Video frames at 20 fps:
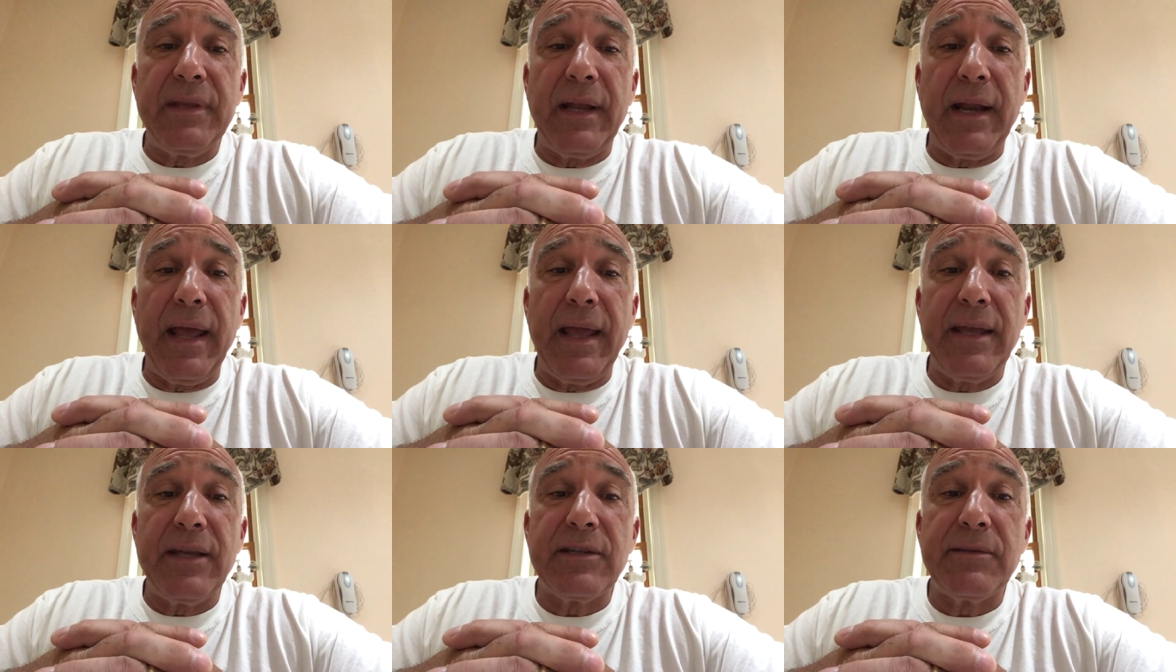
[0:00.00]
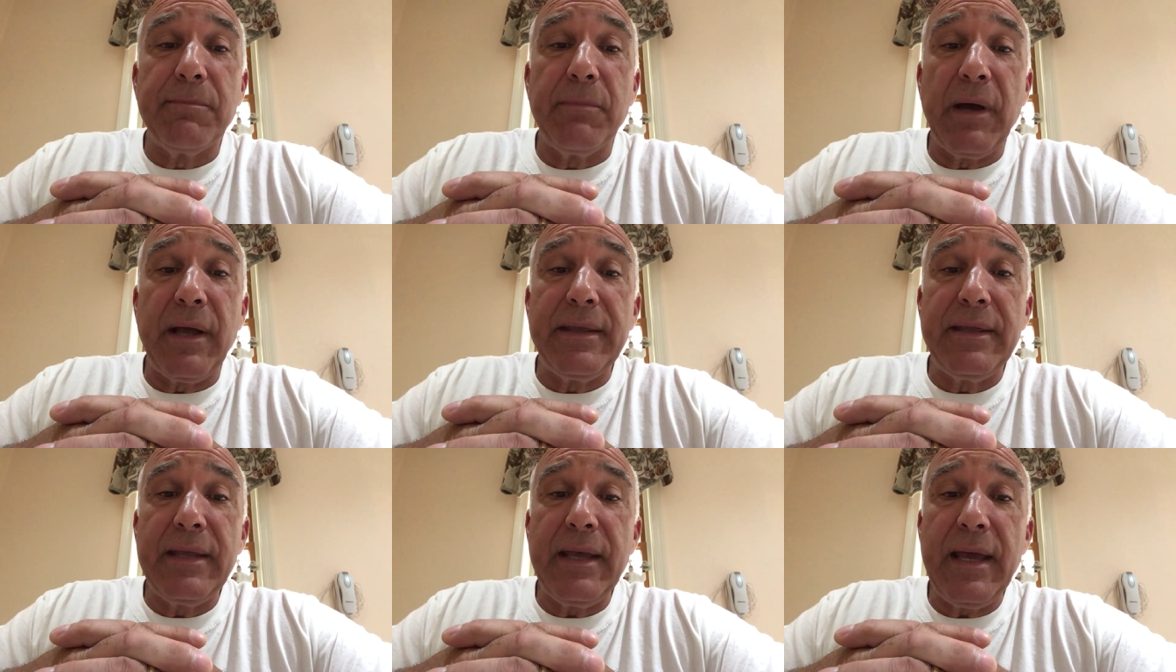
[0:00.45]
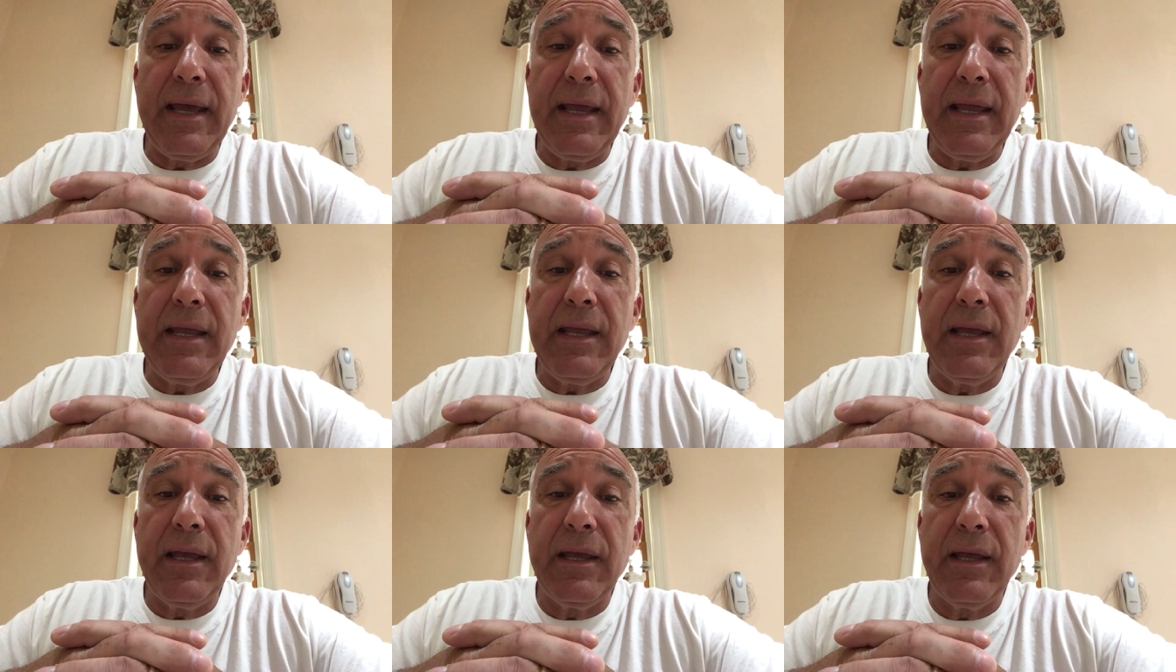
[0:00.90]
today is
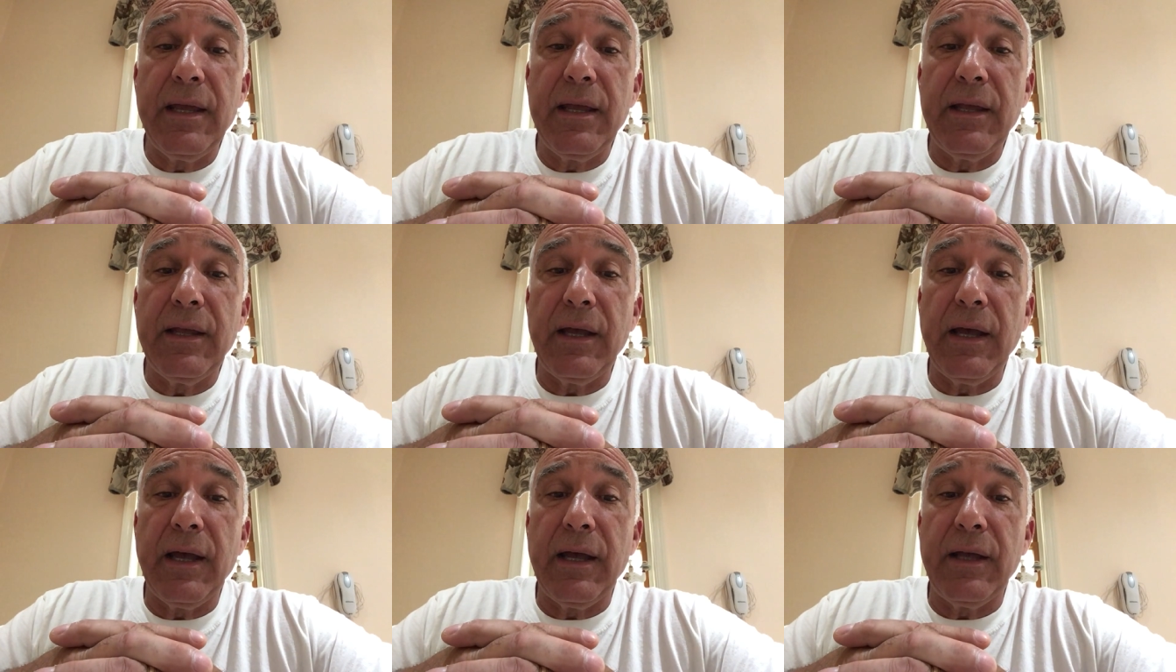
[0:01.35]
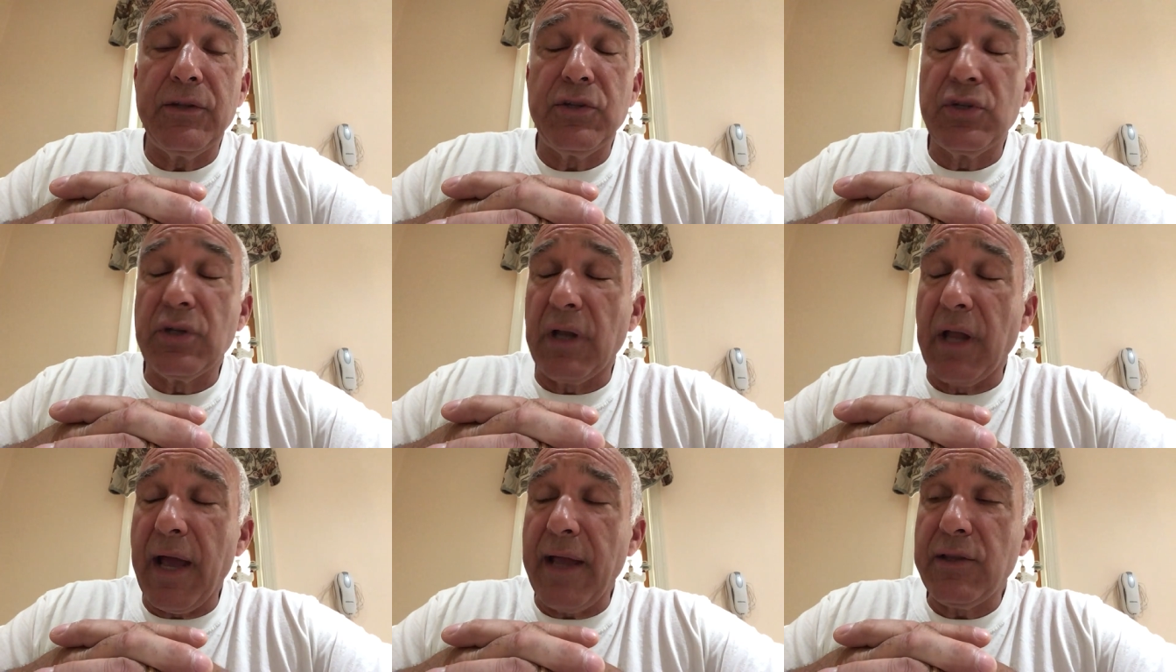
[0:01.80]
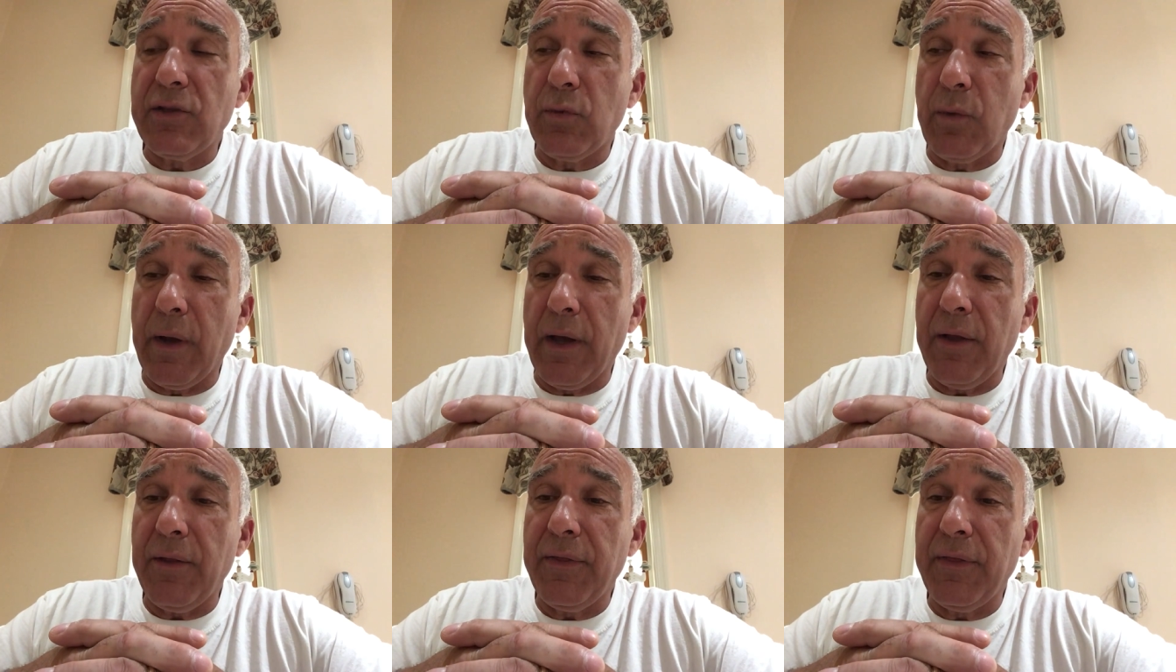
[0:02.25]
Monday, uh, July
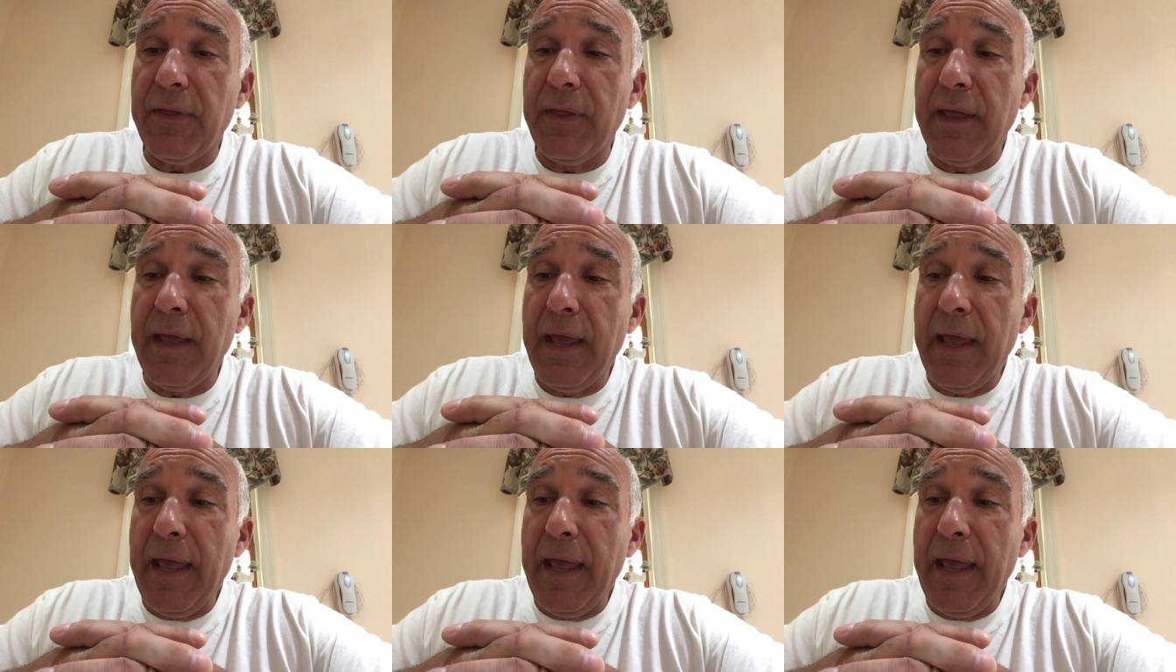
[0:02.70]
12th,